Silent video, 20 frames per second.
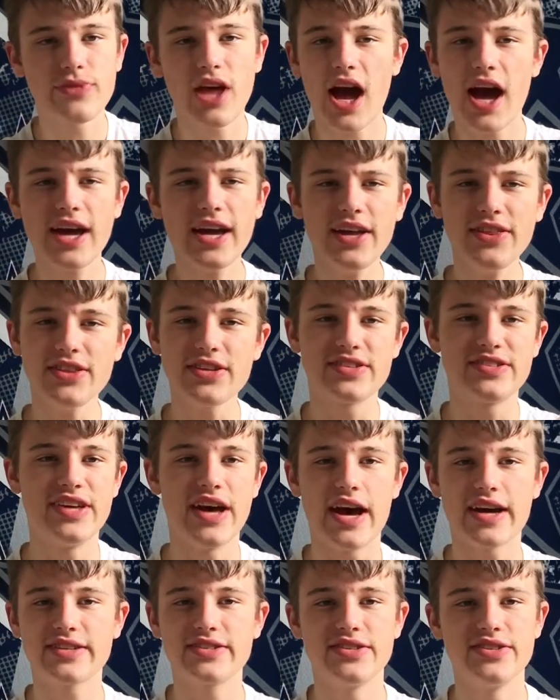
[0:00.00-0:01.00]
I got the
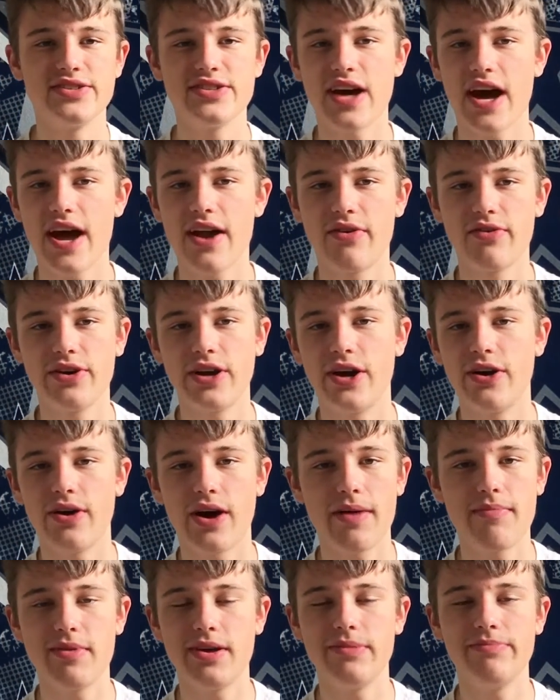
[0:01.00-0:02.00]
Texans. I don't know.
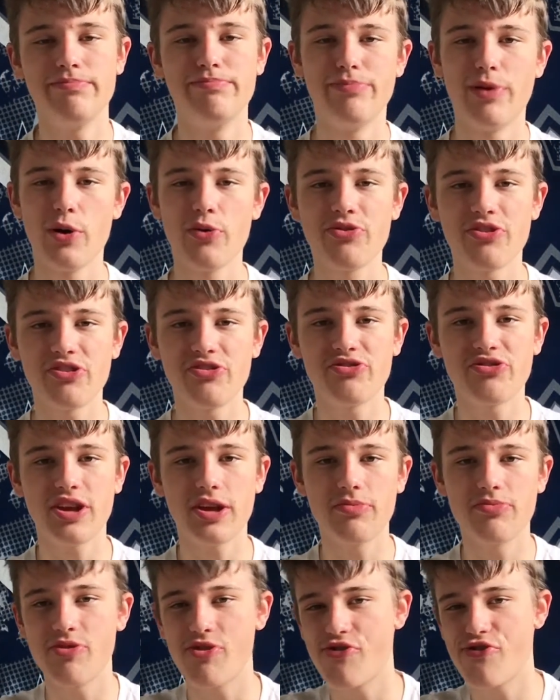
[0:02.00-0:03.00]
I mean, both these
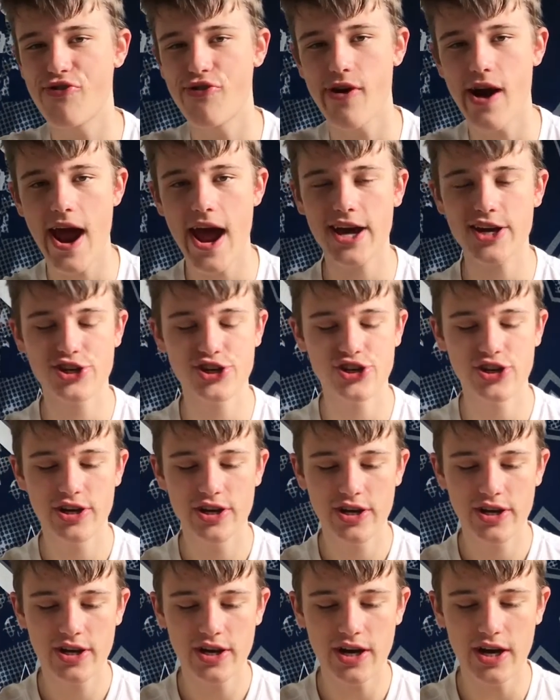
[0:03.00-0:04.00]
teams are trash.
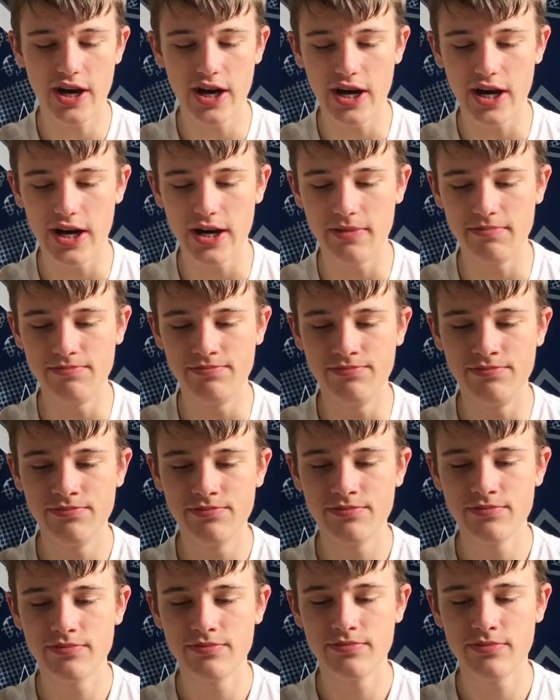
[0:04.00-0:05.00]

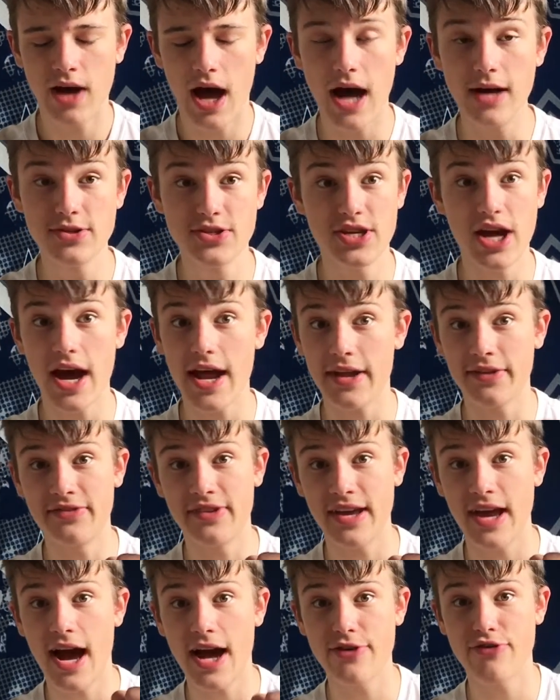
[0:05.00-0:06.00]
Outside of
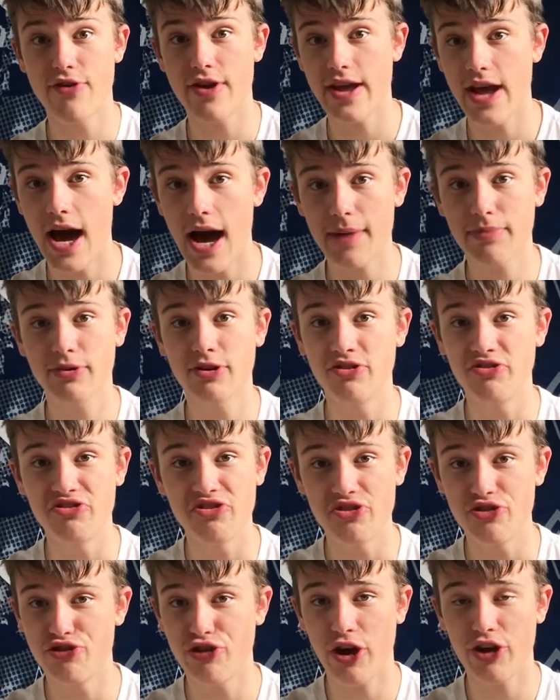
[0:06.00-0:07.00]
DeAndre Hopkins
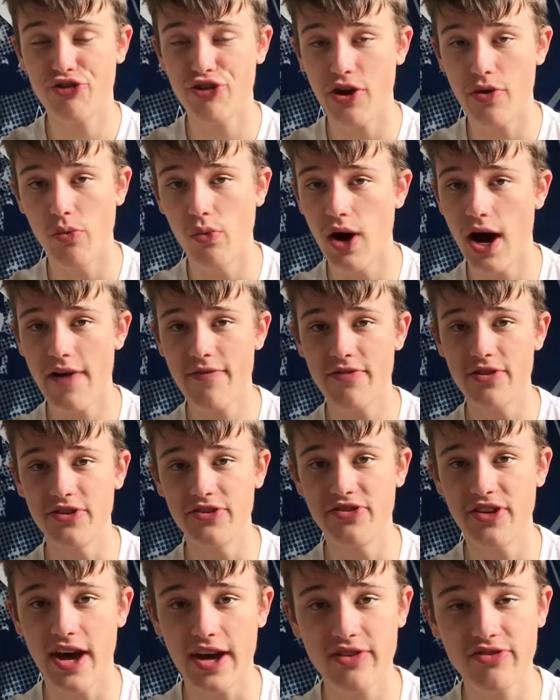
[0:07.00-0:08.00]
and J.J. Watt for the
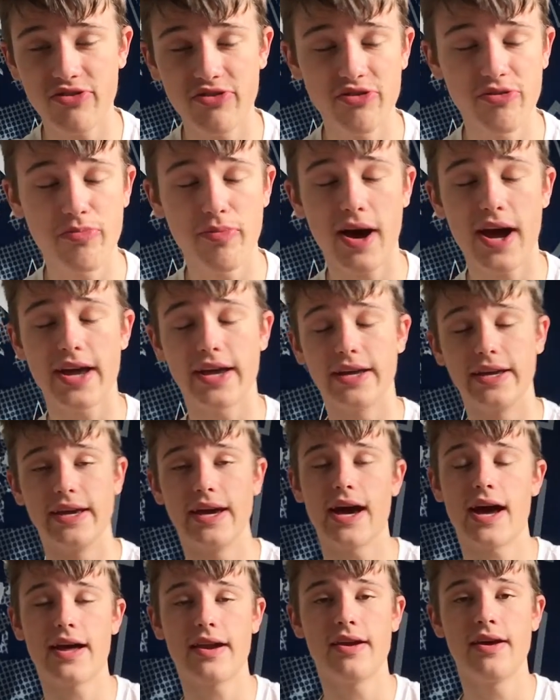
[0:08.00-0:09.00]
Texans. My
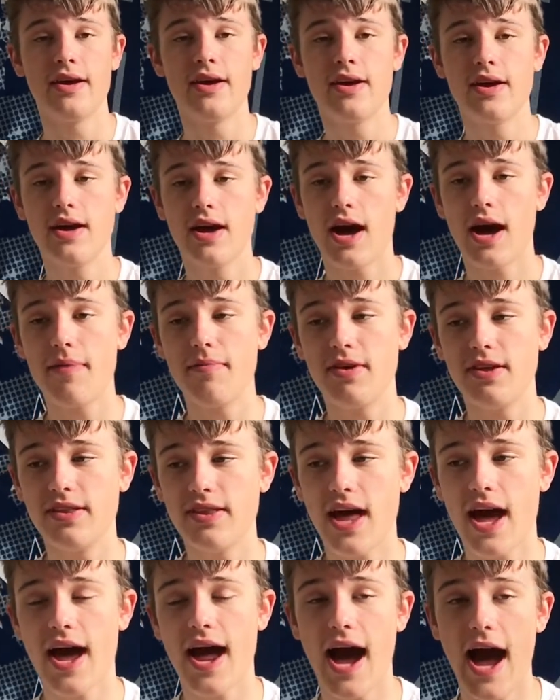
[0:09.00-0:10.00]
God. I mean,
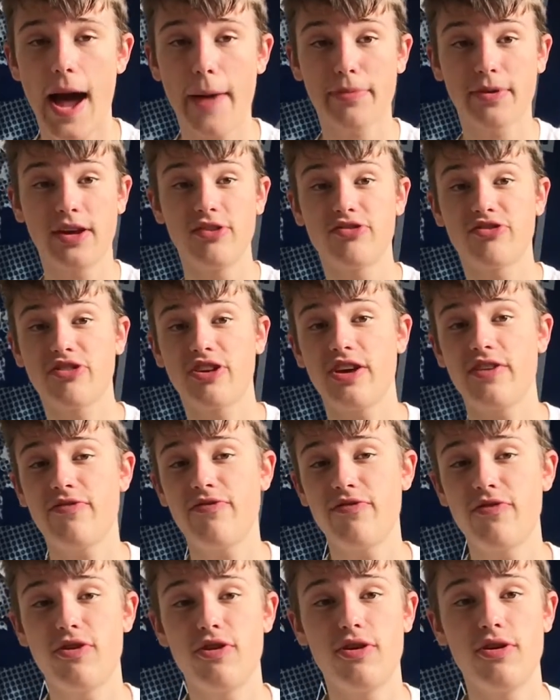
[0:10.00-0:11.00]
that Hopkins
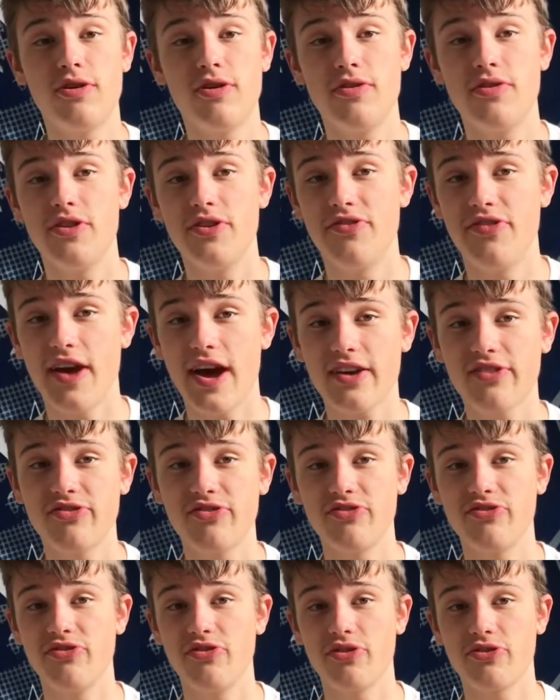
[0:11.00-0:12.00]
kid for the
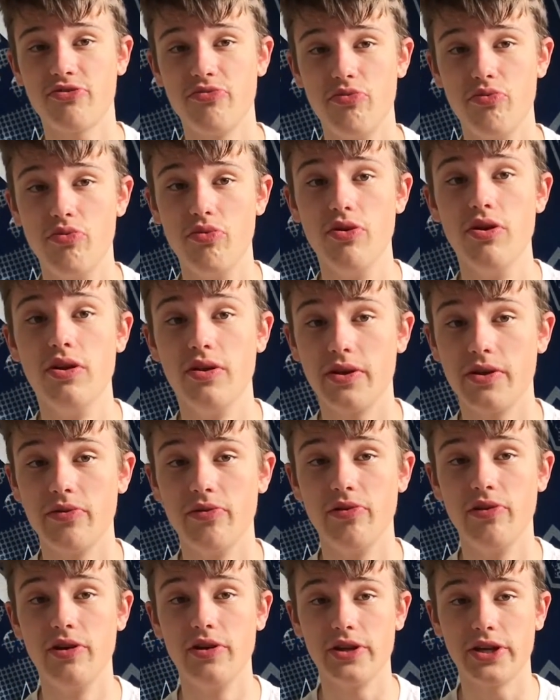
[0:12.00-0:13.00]
Texans looks really,
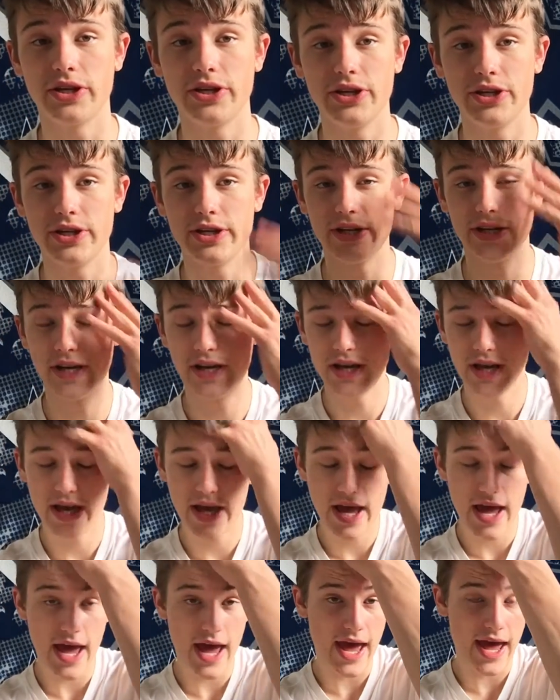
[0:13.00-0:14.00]
really good.
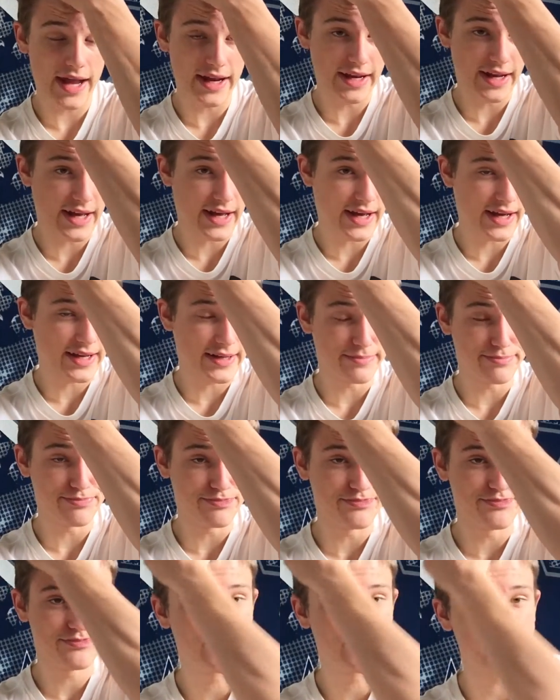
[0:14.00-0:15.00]
And, of
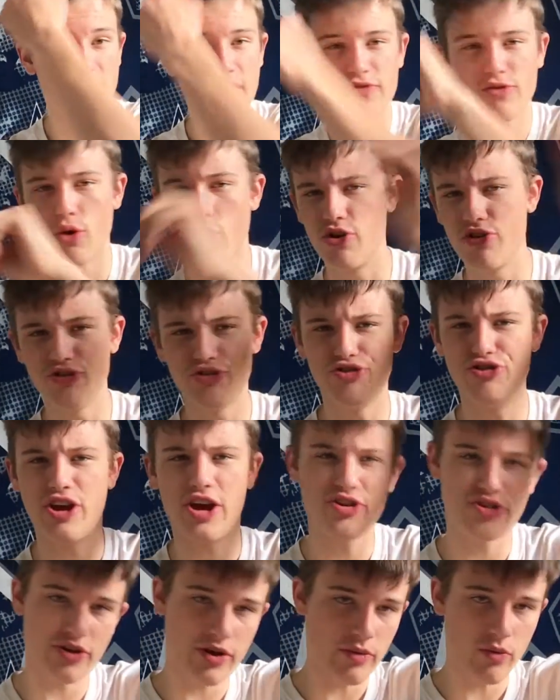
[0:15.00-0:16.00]
course,
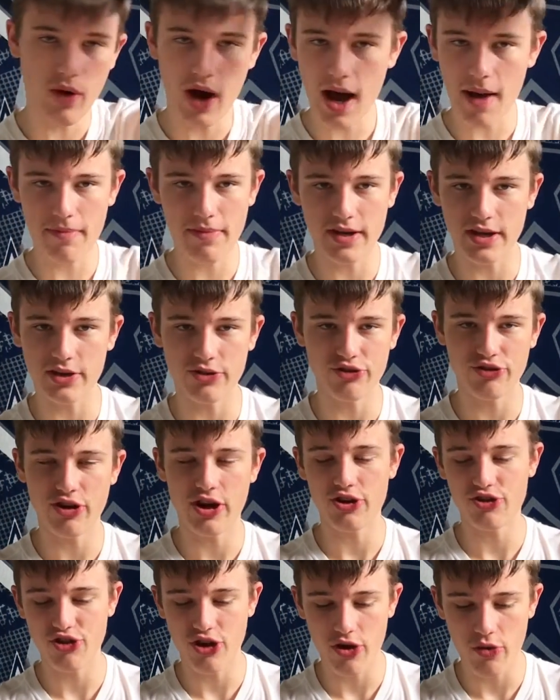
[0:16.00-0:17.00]
J.J. Watt being
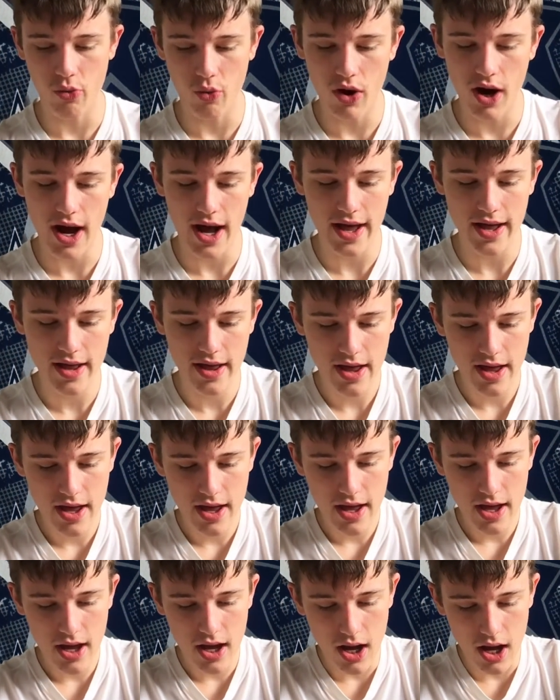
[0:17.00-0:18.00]
J.J. Watt.
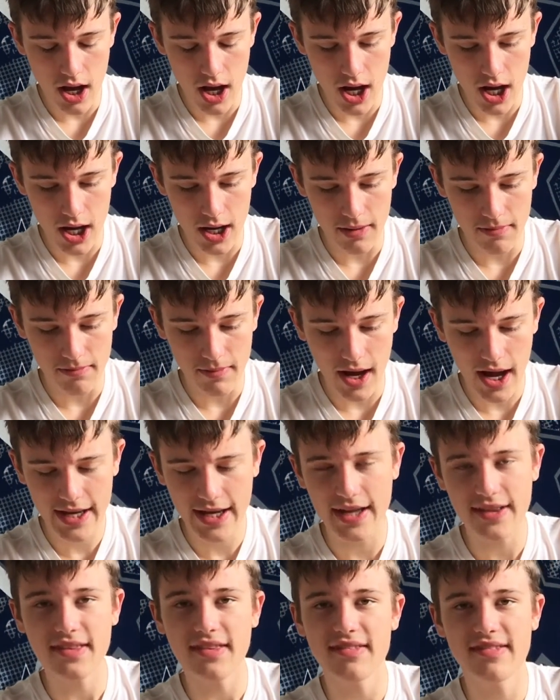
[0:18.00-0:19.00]
I
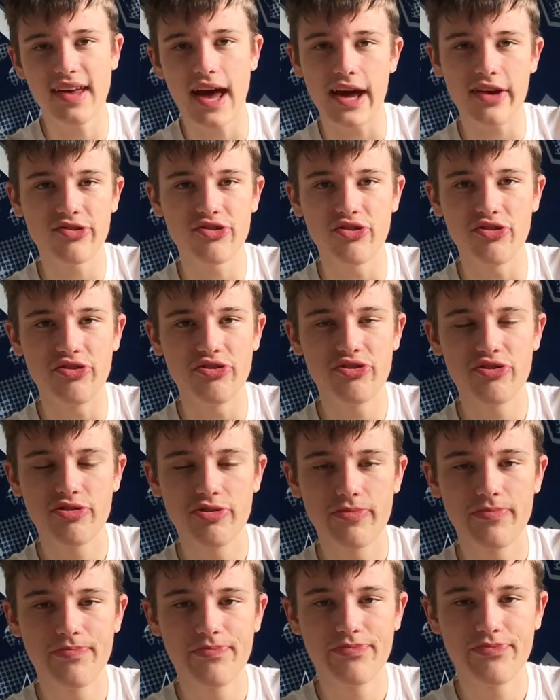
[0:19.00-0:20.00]
got the Texans.
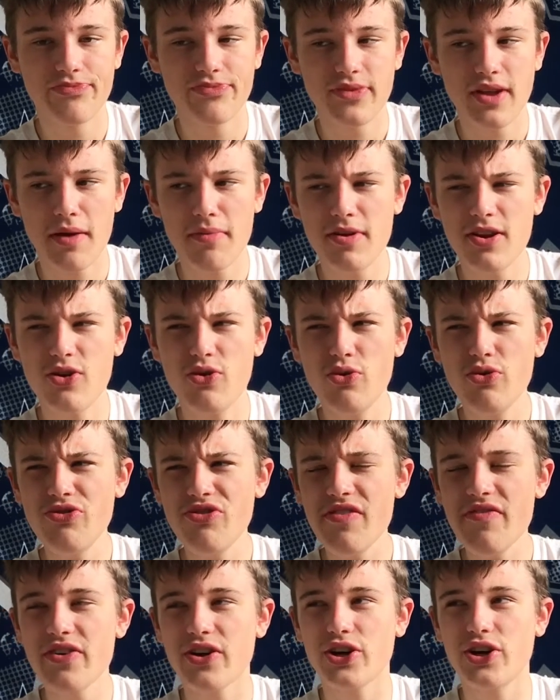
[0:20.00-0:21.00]
I mean,
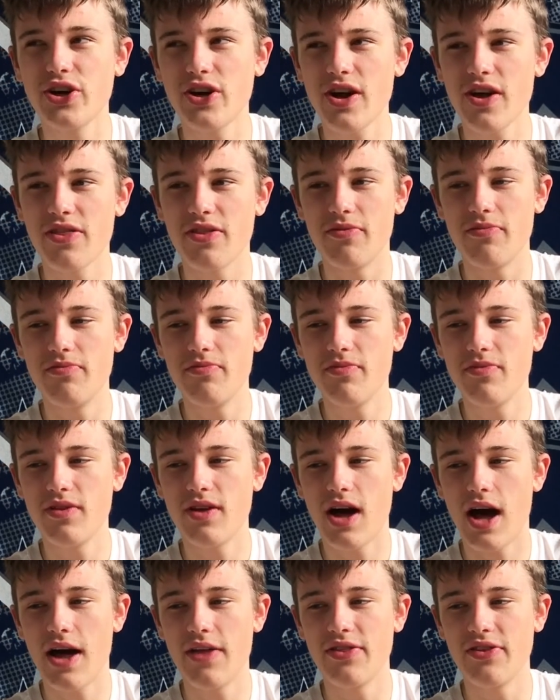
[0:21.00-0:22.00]
who's even good on the
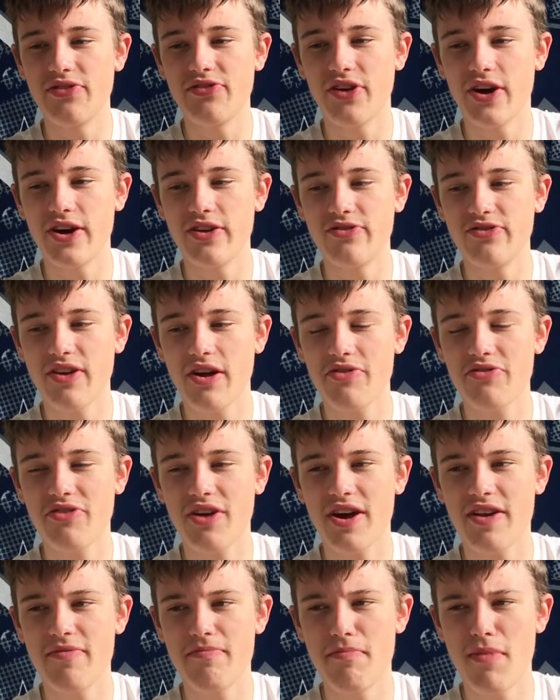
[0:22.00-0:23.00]
Titans
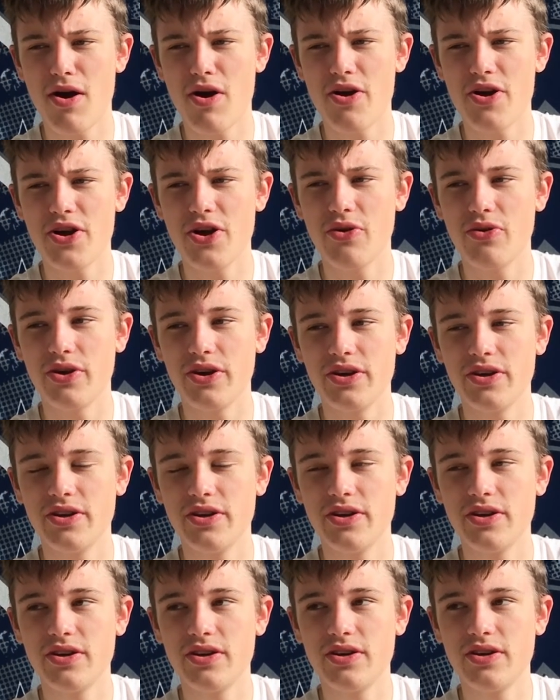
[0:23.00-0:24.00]
outside of Mariota?
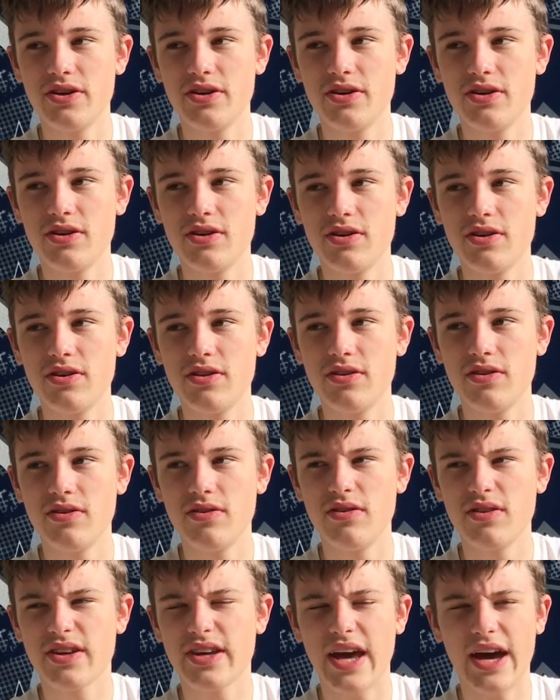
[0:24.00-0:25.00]

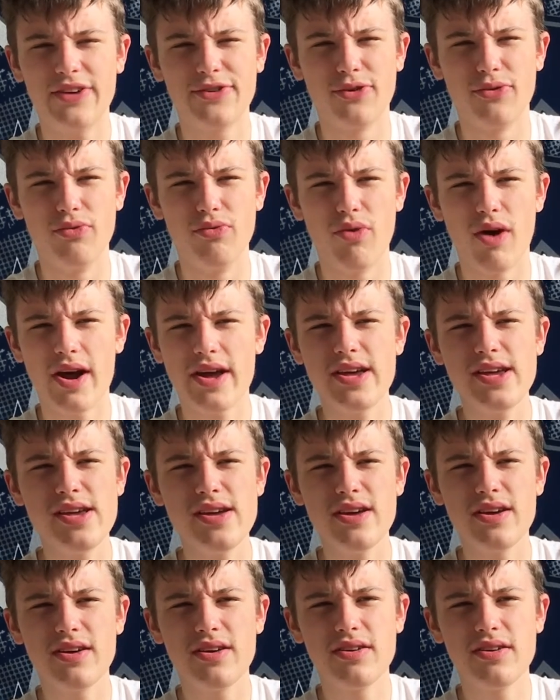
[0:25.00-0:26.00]
Kendall Wright?